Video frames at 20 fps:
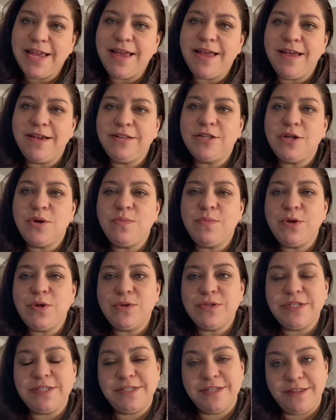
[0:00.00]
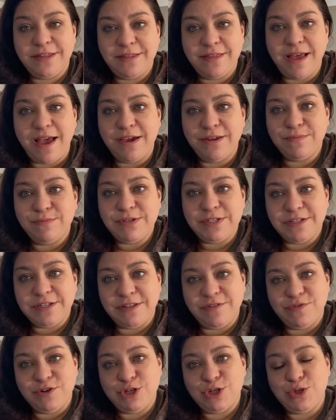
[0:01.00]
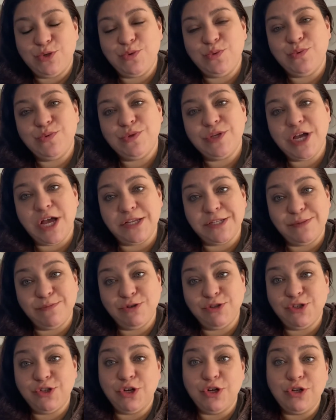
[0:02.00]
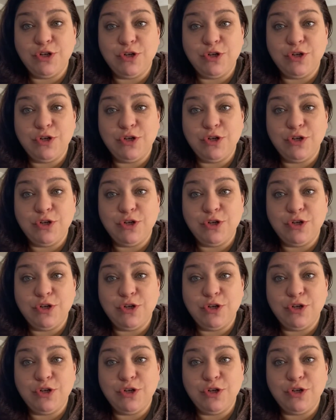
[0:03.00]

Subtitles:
lo and behold, it said that the item was delivered to the customer's